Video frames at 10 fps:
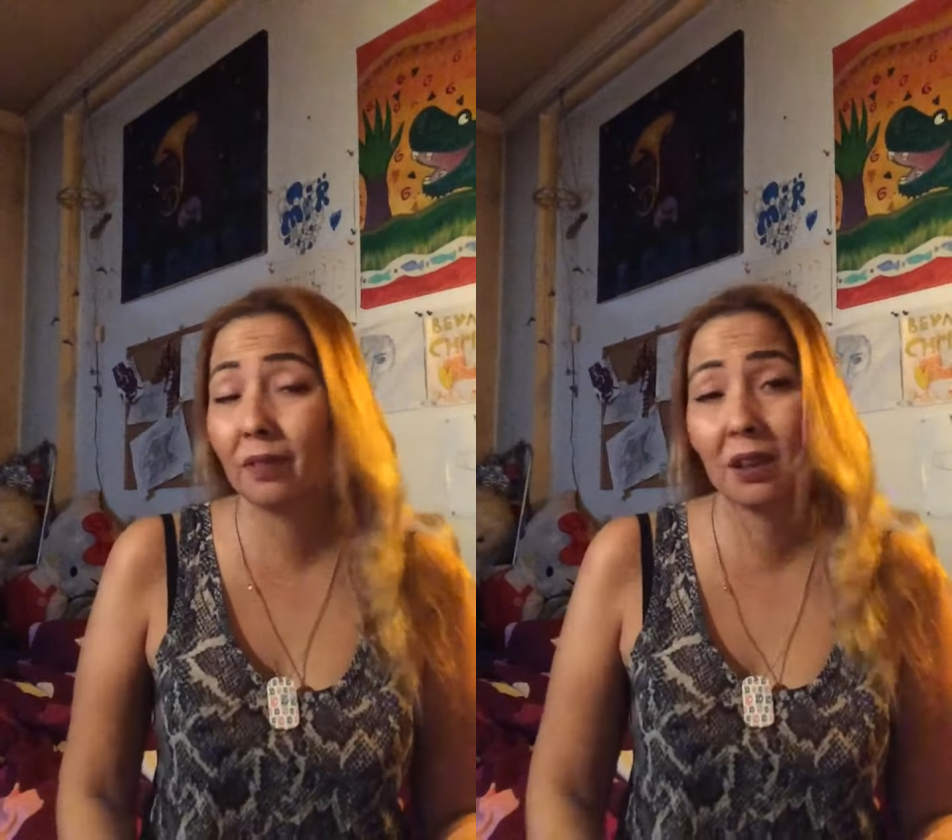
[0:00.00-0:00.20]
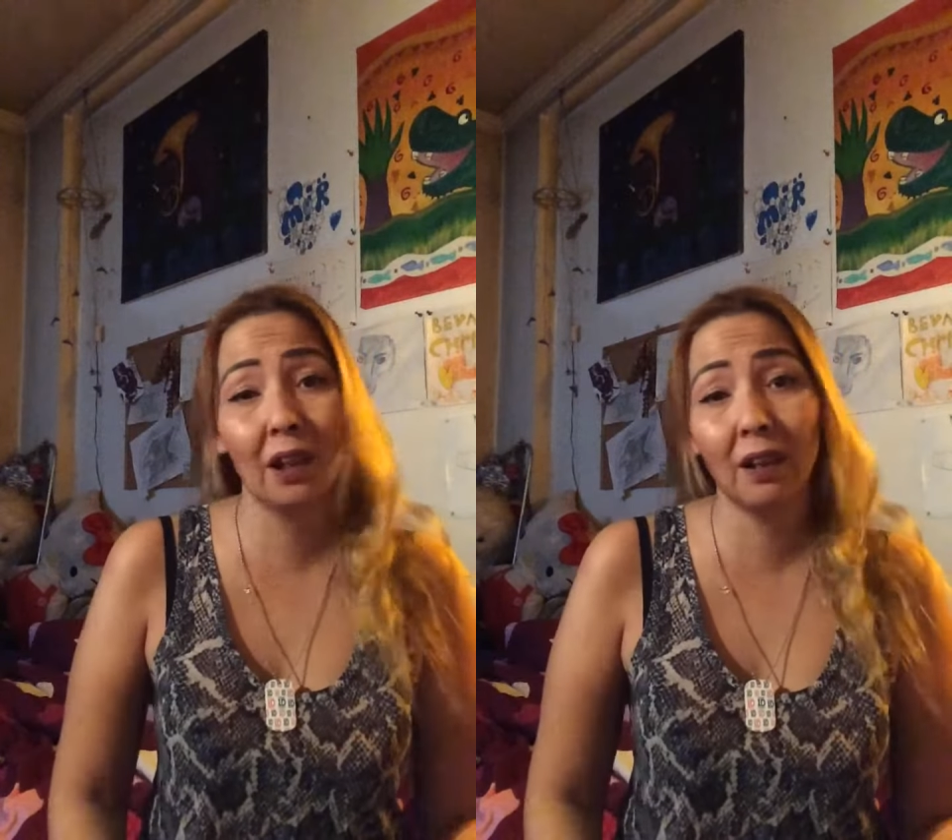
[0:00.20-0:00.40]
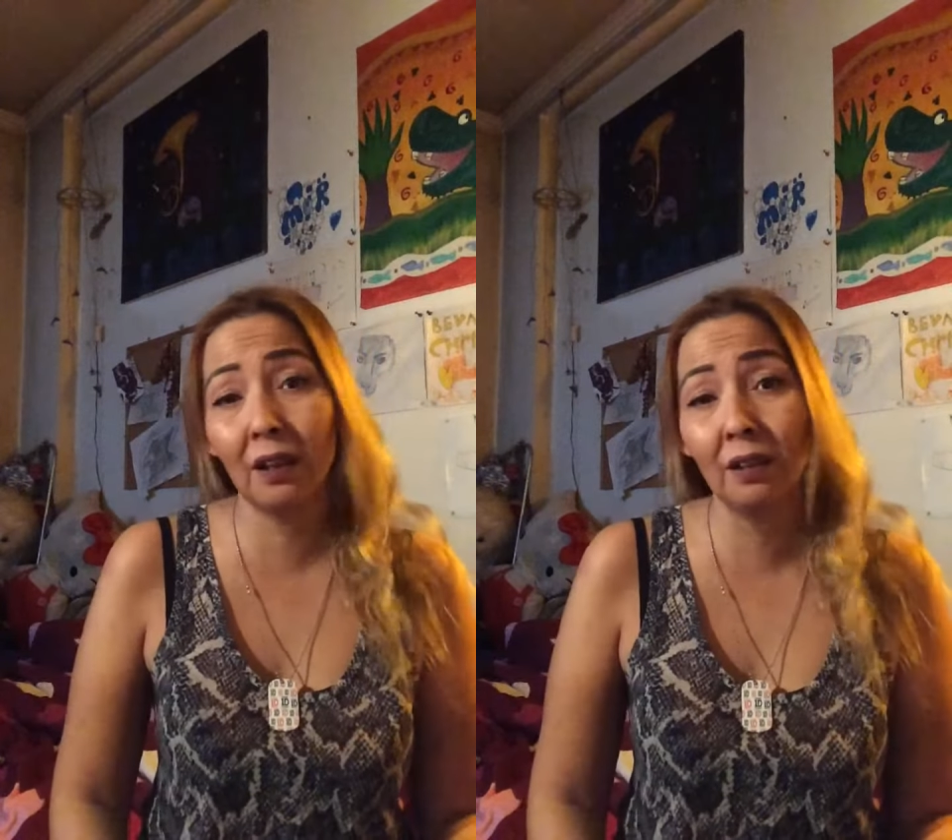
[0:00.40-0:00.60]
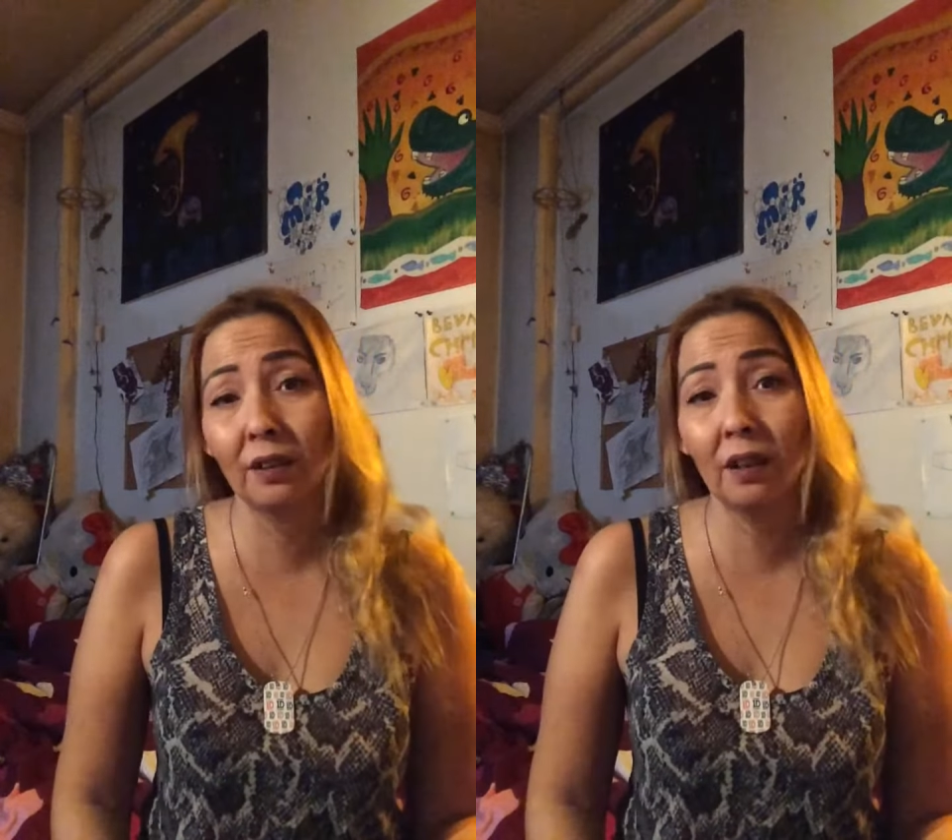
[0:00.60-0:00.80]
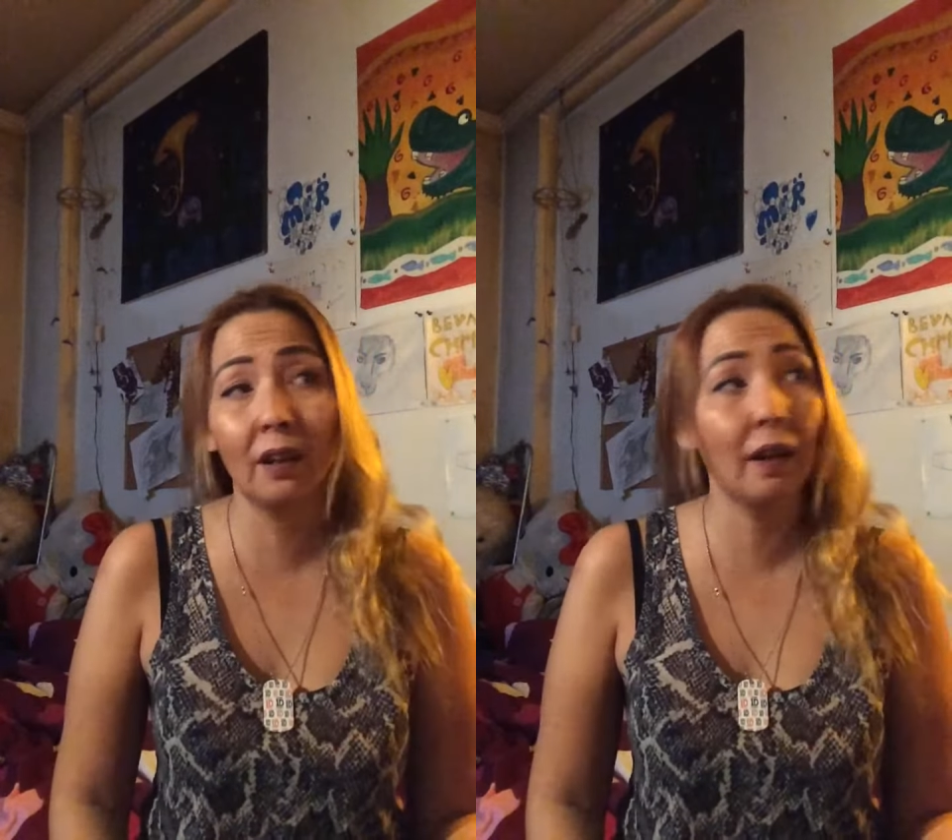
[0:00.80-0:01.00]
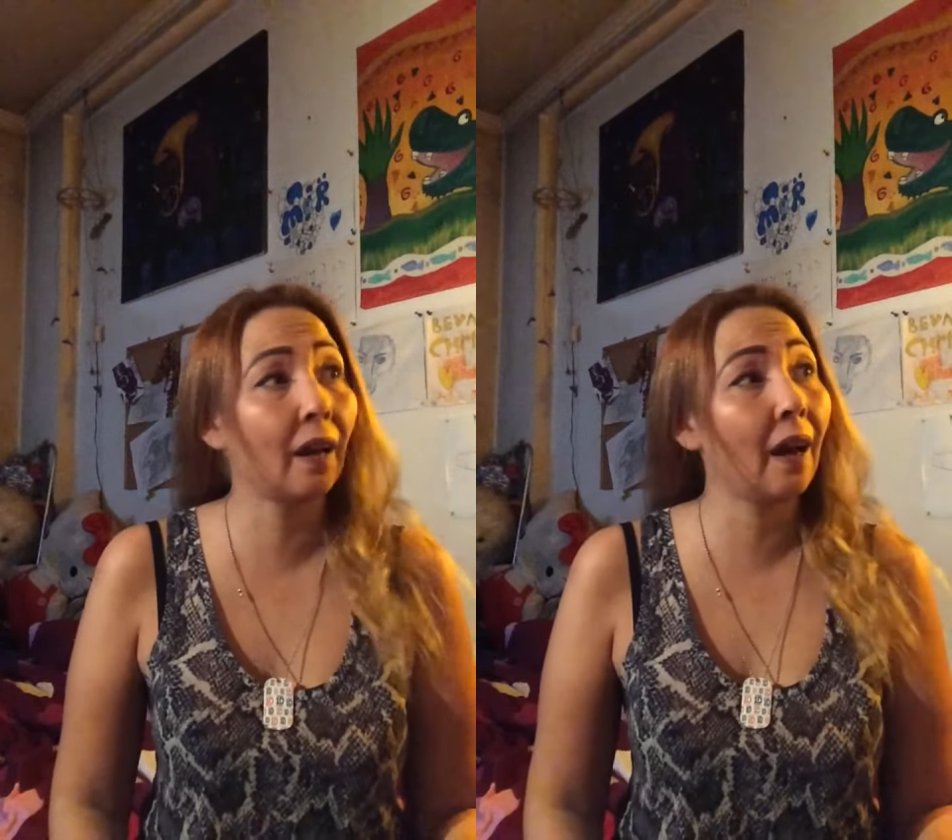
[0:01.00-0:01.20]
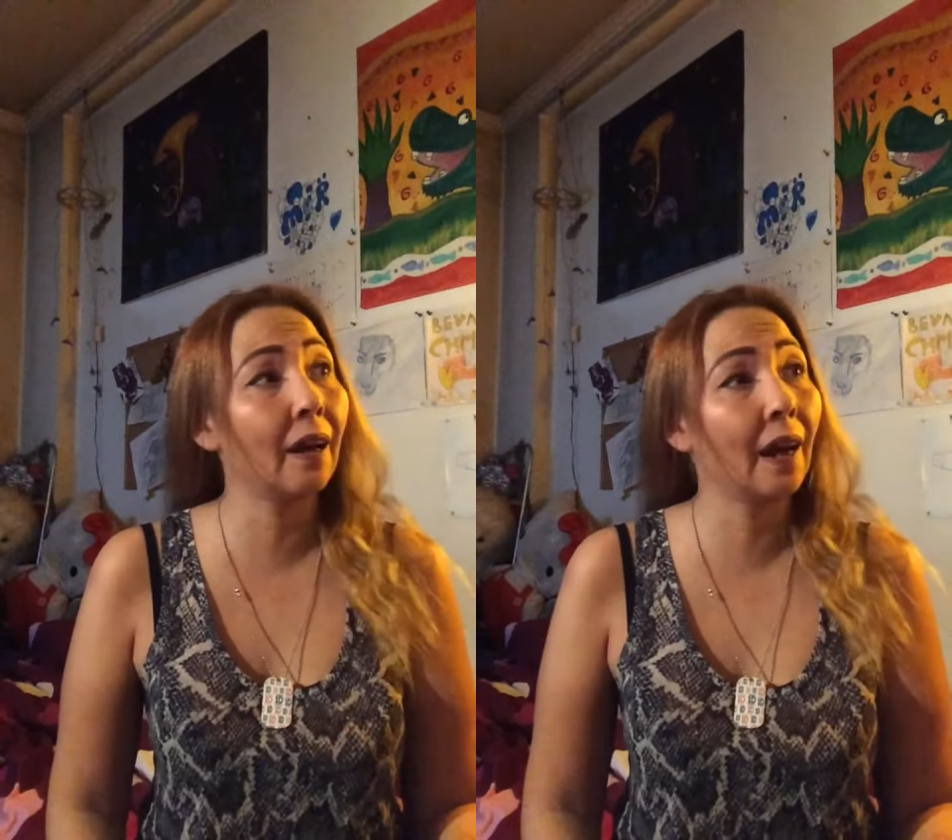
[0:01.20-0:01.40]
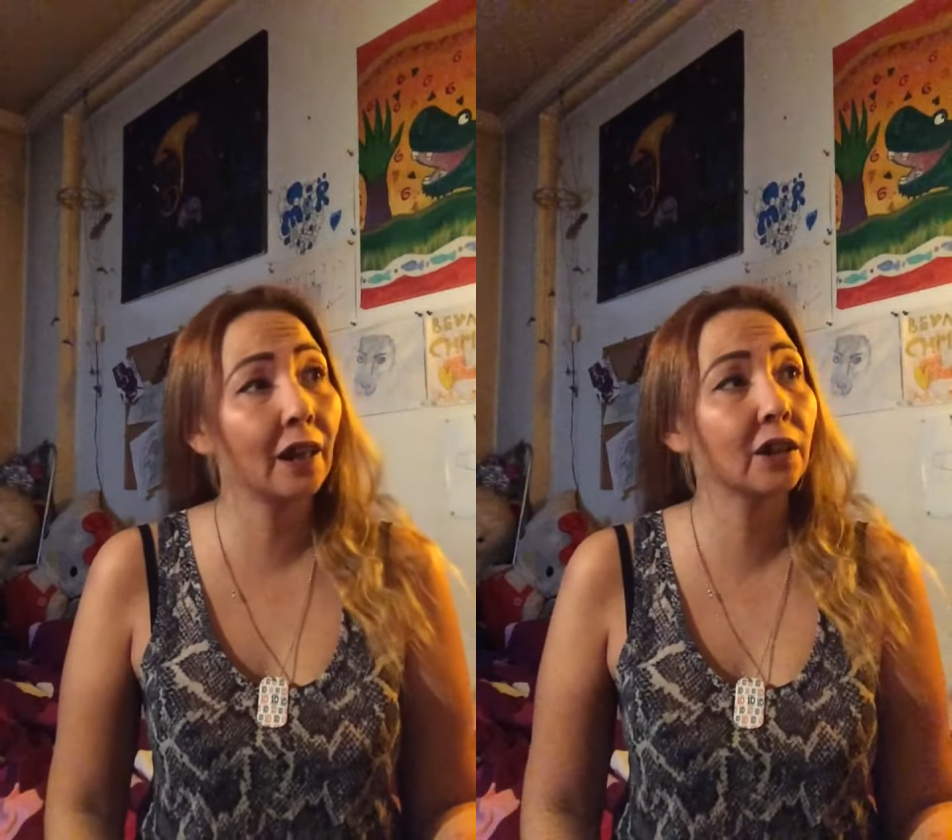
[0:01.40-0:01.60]
say anything, and
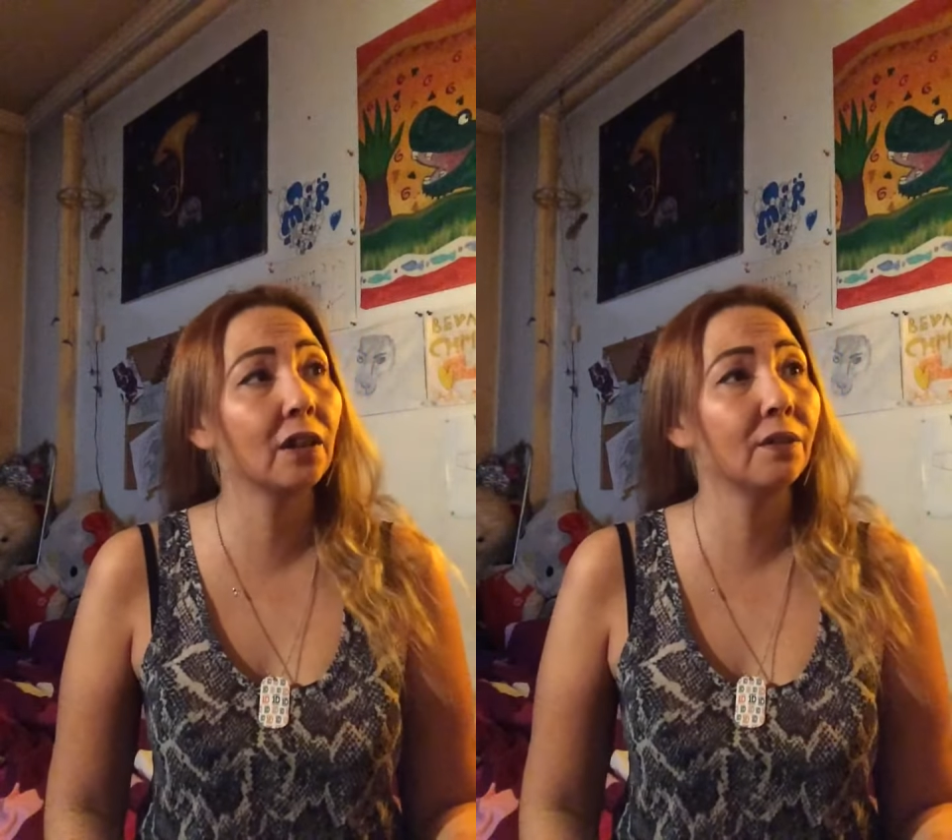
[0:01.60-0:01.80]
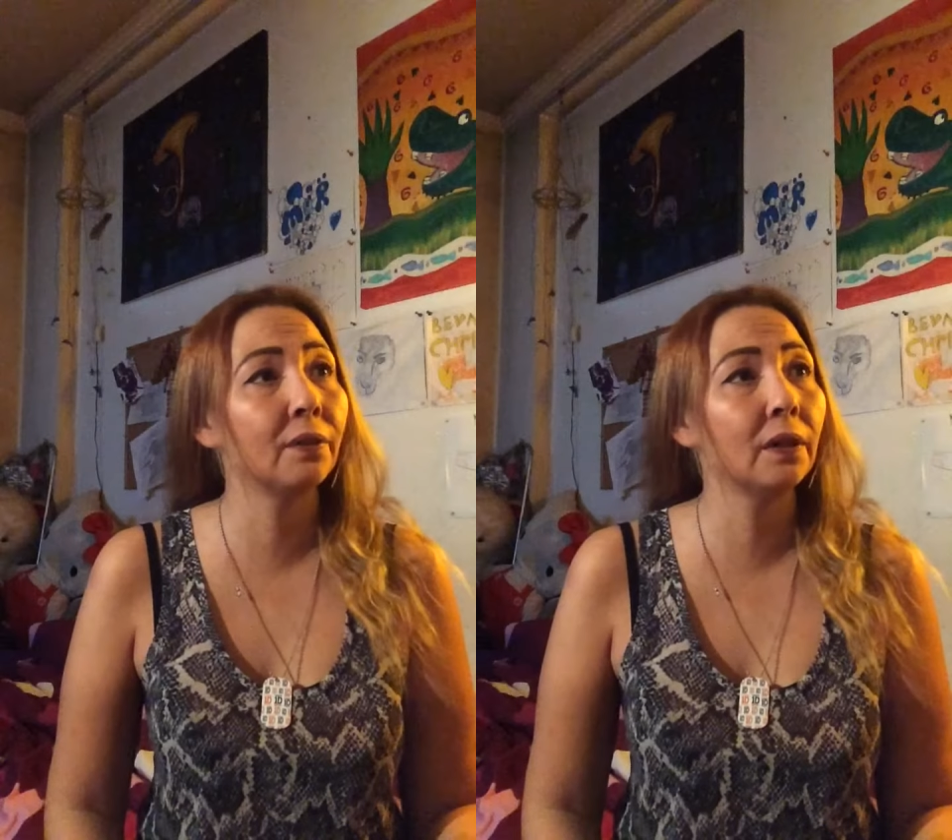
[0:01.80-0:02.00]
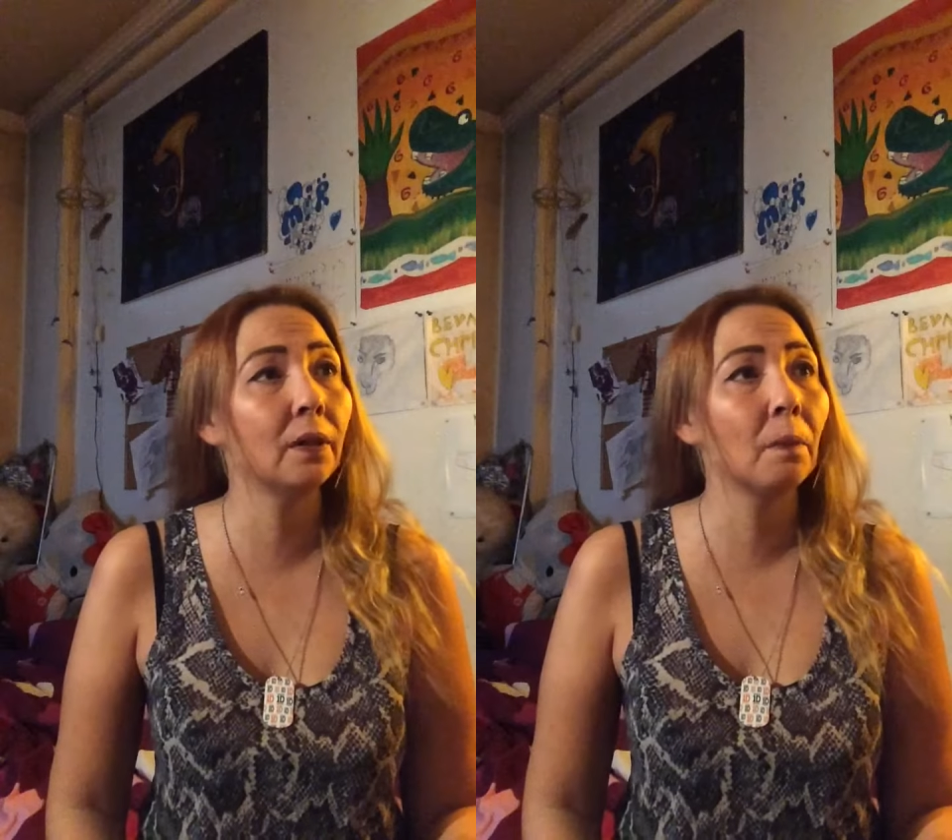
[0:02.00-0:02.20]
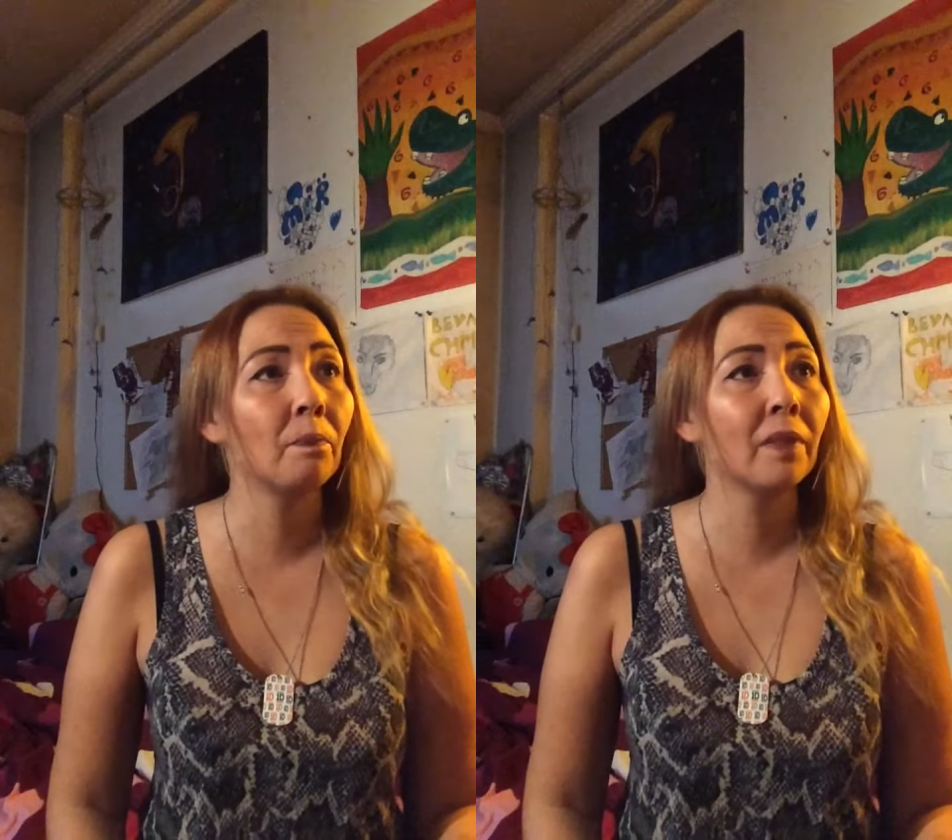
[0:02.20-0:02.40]
I actually feel